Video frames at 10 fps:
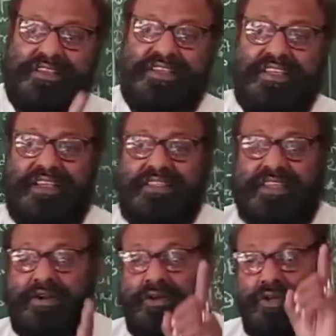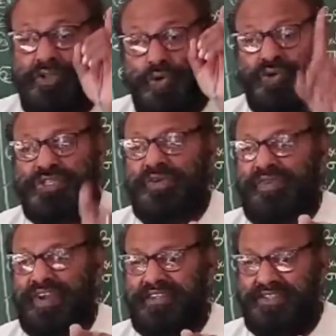What is transaction?
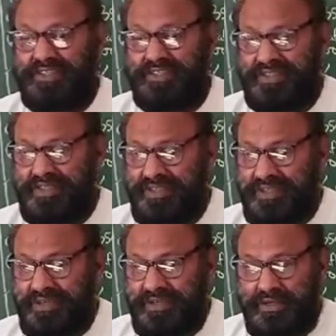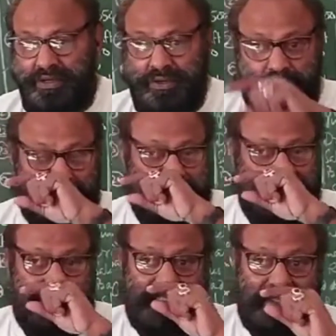Transactions are only those events